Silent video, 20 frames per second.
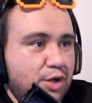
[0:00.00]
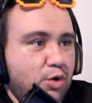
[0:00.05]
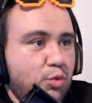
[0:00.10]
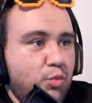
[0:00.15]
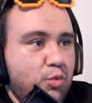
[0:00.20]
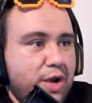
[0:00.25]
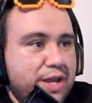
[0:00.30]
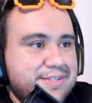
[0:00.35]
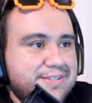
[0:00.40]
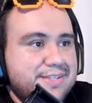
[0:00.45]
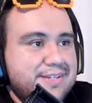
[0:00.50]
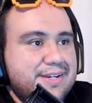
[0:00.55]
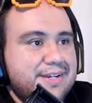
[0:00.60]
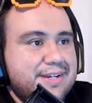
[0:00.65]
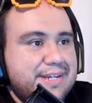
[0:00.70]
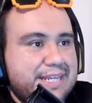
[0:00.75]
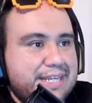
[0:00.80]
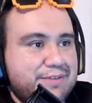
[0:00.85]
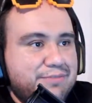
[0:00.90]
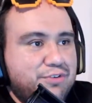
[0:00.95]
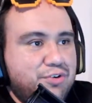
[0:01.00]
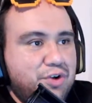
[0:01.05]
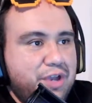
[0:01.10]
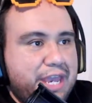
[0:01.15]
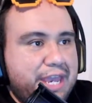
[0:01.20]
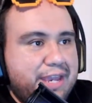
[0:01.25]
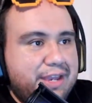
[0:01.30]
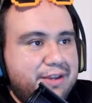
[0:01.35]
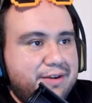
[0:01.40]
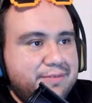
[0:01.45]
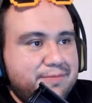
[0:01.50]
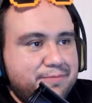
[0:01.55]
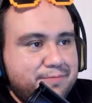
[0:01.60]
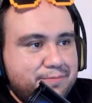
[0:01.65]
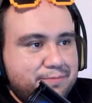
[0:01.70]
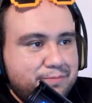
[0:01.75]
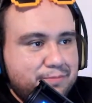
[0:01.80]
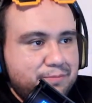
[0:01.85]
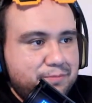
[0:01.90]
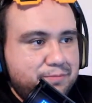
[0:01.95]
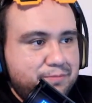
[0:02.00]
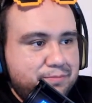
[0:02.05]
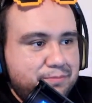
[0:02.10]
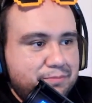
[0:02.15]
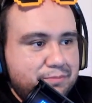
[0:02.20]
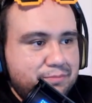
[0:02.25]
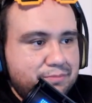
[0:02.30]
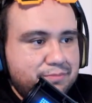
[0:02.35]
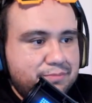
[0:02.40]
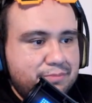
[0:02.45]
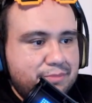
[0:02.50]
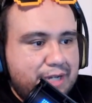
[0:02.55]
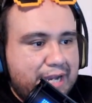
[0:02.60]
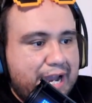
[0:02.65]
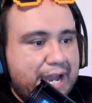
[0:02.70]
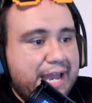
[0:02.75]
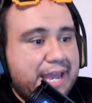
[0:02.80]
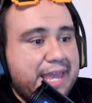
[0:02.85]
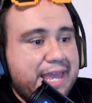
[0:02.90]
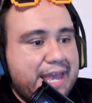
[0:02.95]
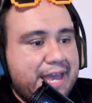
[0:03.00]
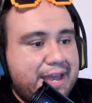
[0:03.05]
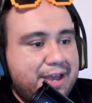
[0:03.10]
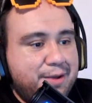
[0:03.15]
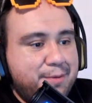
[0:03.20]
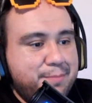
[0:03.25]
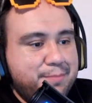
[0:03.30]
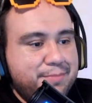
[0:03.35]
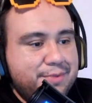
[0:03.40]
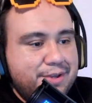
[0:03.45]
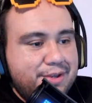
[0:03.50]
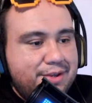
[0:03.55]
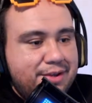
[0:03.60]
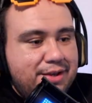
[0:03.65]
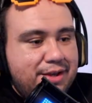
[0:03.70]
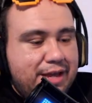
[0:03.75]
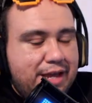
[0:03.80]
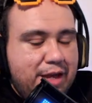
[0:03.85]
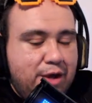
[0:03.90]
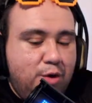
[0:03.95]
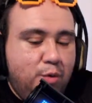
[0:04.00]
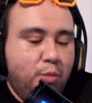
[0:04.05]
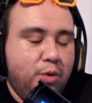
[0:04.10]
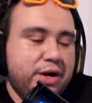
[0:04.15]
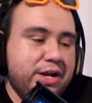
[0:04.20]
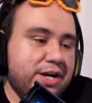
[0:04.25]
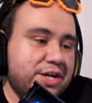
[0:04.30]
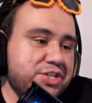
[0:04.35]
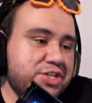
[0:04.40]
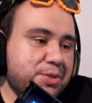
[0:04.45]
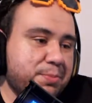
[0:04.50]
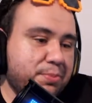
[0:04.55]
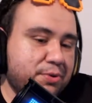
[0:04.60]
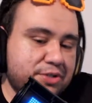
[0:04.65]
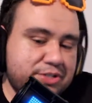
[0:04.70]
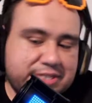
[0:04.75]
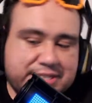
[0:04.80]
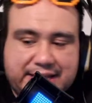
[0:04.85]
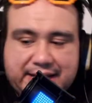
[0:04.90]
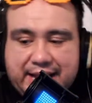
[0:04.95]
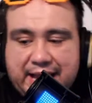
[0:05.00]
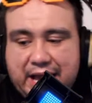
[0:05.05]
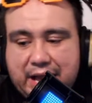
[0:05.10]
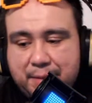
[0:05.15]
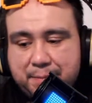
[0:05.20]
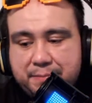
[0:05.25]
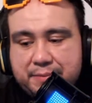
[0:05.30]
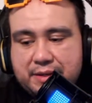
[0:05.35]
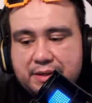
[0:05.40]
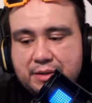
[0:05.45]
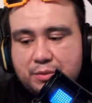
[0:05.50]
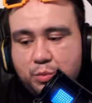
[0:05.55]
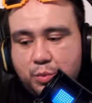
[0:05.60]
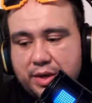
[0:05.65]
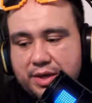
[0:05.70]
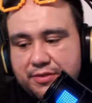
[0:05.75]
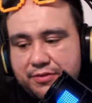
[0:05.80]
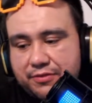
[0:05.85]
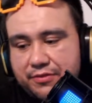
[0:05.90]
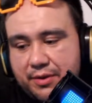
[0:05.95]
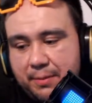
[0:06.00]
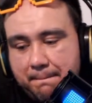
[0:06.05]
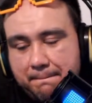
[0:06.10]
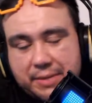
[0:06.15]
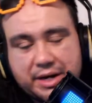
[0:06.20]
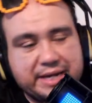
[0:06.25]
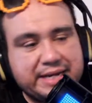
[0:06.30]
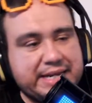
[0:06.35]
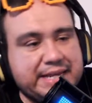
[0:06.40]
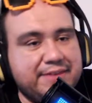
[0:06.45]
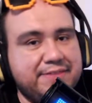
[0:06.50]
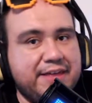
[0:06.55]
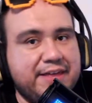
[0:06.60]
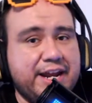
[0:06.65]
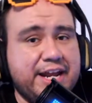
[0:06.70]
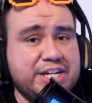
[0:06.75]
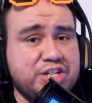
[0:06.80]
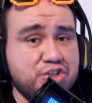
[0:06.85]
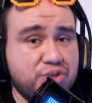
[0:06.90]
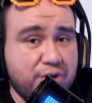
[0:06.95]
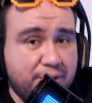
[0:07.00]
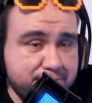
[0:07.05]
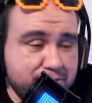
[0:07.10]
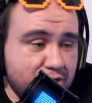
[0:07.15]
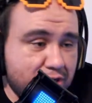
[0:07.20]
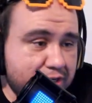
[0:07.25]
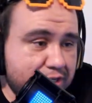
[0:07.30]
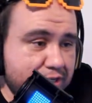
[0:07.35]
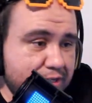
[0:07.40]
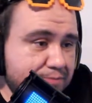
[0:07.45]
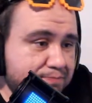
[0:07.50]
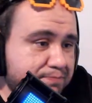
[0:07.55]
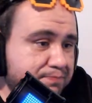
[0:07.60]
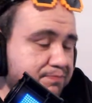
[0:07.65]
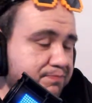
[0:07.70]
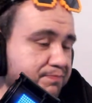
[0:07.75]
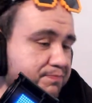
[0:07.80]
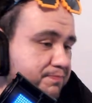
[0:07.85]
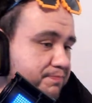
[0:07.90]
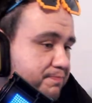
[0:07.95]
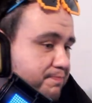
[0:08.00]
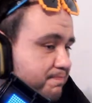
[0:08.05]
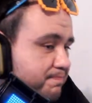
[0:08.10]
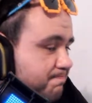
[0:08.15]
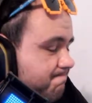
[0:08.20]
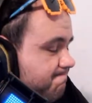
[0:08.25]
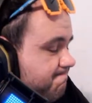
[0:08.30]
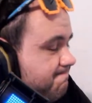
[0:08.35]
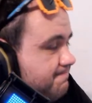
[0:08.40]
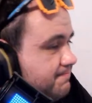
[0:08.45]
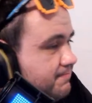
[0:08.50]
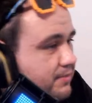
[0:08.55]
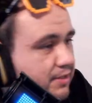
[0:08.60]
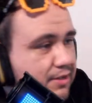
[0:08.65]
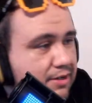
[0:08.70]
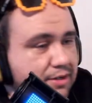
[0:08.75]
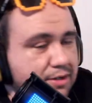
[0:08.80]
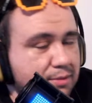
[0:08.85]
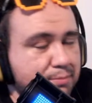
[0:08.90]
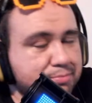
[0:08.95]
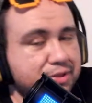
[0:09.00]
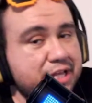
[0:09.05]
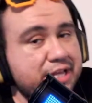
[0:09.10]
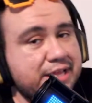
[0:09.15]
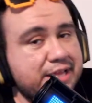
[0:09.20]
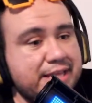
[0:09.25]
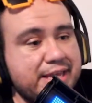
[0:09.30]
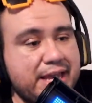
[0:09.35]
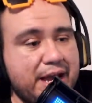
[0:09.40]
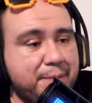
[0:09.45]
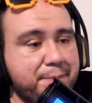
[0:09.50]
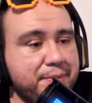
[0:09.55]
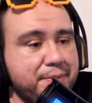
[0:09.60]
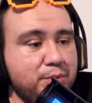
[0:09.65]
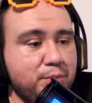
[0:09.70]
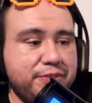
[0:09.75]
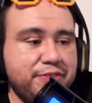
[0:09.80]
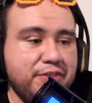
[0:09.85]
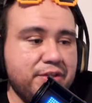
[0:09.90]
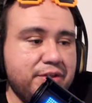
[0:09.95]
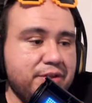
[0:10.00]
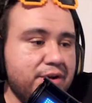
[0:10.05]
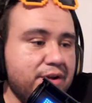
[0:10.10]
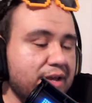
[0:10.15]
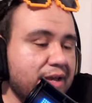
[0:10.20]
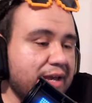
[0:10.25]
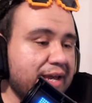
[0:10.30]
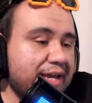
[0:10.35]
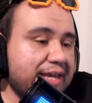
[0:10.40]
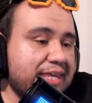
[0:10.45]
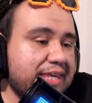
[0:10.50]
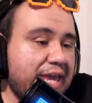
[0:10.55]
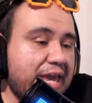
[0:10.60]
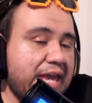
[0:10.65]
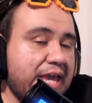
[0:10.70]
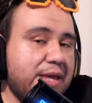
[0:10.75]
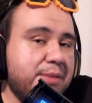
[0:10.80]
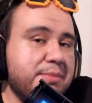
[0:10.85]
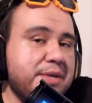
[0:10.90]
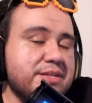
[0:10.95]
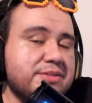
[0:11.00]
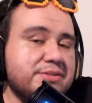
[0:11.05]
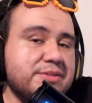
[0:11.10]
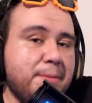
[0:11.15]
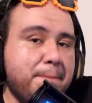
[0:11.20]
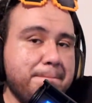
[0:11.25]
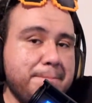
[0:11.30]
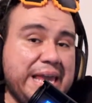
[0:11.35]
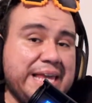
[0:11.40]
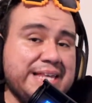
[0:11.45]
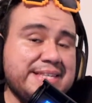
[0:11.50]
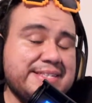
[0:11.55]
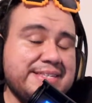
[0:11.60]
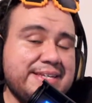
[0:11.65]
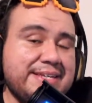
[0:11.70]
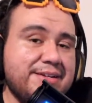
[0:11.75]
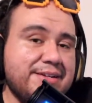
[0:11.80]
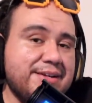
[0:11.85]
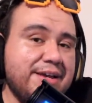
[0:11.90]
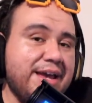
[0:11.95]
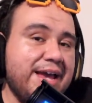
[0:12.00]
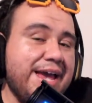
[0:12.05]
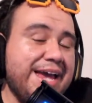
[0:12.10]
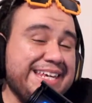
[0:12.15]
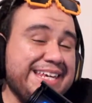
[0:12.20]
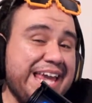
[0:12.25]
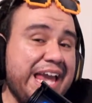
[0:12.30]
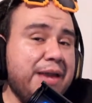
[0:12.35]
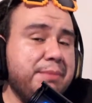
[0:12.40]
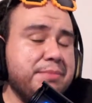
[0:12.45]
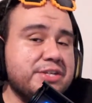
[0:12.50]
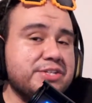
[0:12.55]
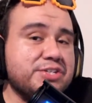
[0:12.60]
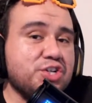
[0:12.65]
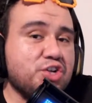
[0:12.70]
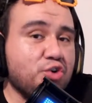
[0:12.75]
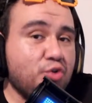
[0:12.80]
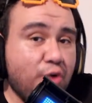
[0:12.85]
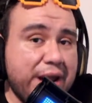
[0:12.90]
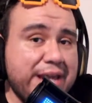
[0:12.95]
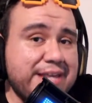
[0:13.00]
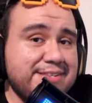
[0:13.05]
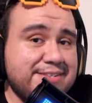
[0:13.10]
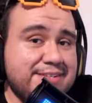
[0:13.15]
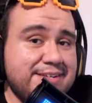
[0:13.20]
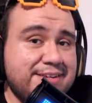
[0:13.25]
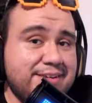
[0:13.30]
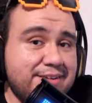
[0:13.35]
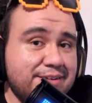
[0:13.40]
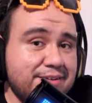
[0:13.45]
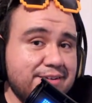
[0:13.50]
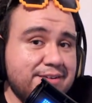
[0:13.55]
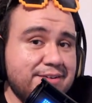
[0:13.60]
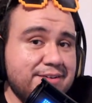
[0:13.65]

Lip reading: Resident Evil 8. I am 100% happy with the money that I dropped on it. Completely happy with it. Game is amazing. Game is crazy.